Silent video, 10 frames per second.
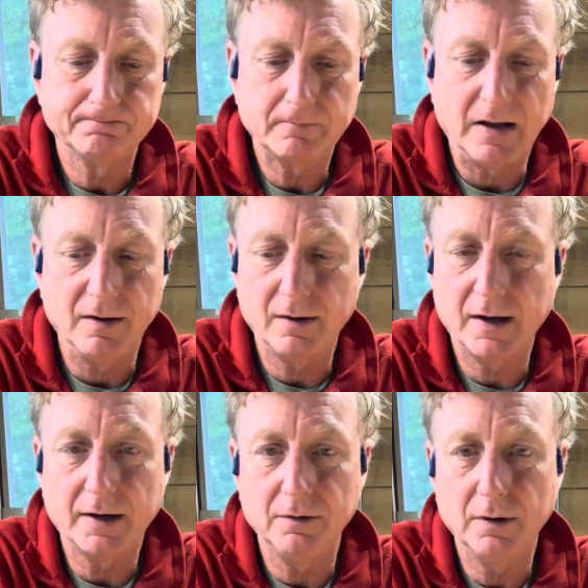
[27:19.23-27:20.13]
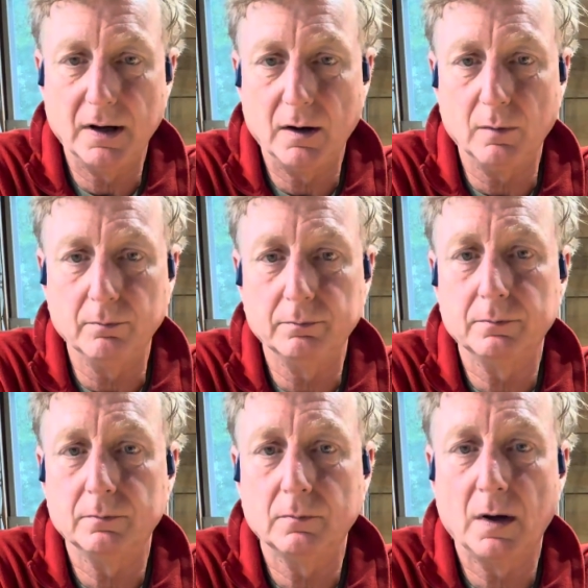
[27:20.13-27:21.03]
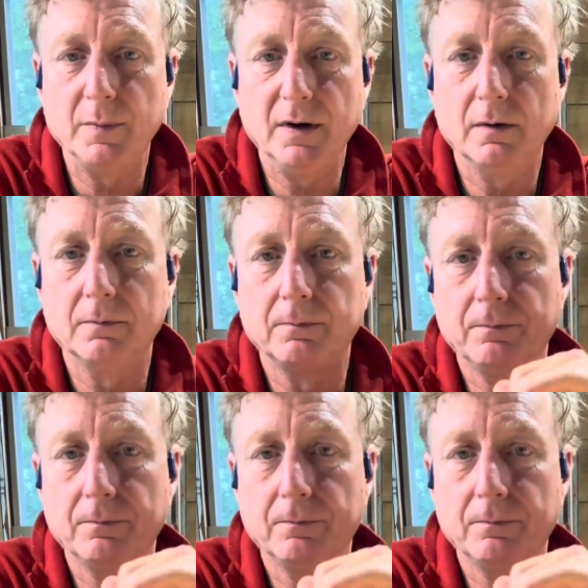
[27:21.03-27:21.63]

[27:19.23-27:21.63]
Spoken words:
Anything I can do to help, I'm here.